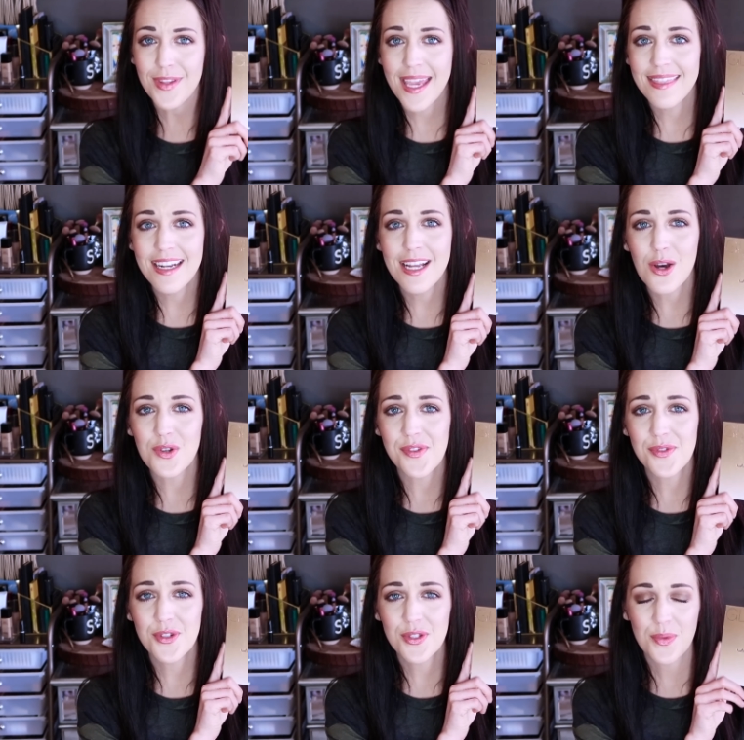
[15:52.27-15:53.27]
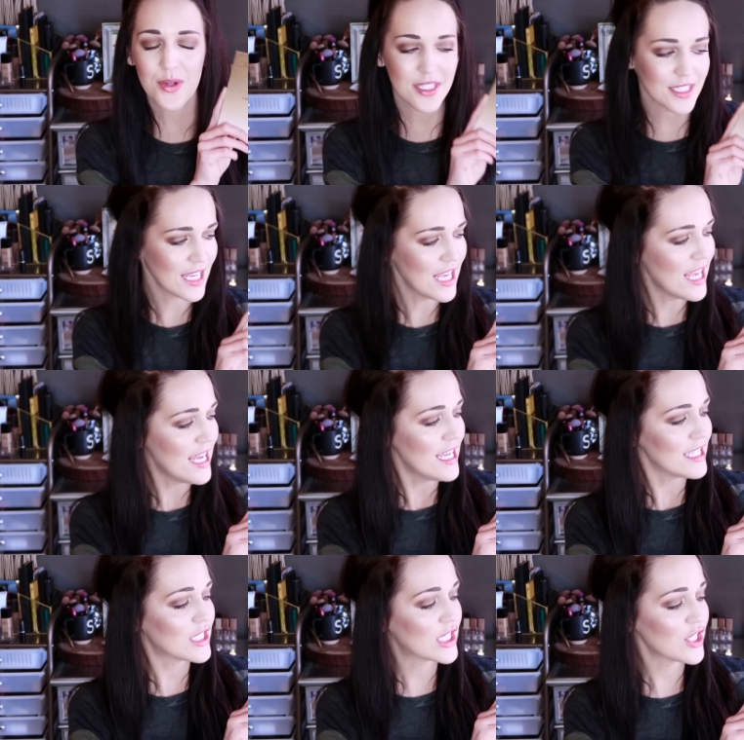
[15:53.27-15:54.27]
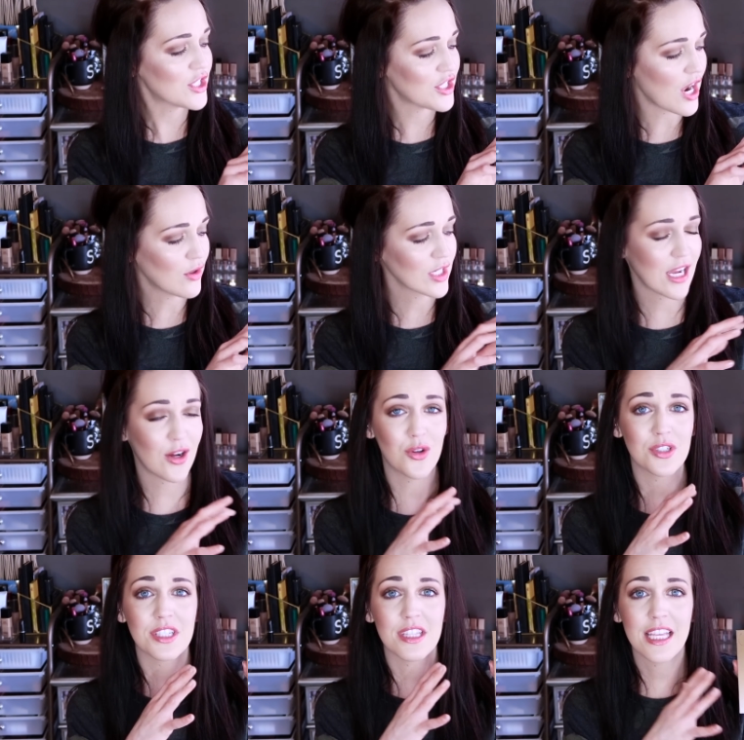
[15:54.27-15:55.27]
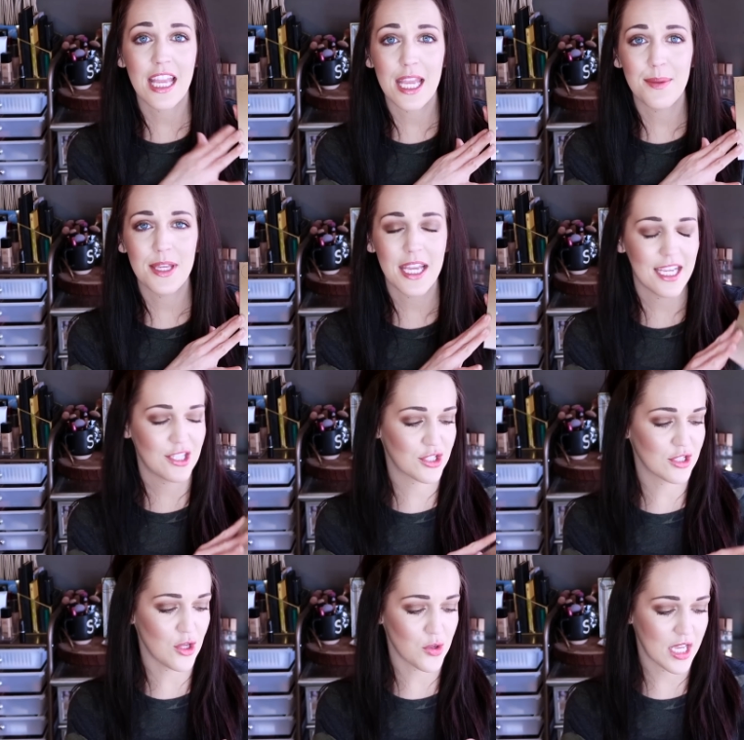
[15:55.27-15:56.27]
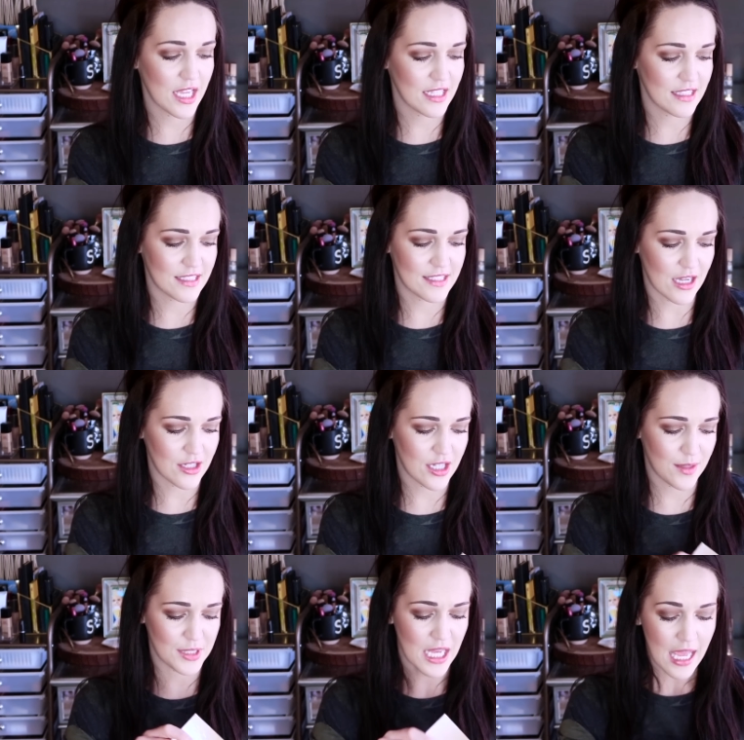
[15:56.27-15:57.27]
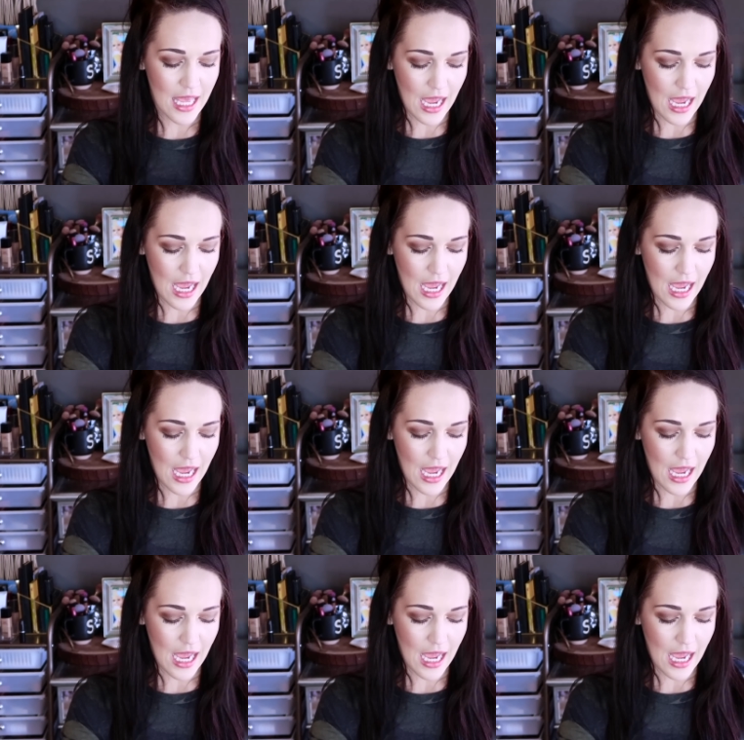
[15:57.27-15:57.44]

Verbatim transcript: and then I also just wanted to shout out the ABH Glow Kit in Sun Dipped.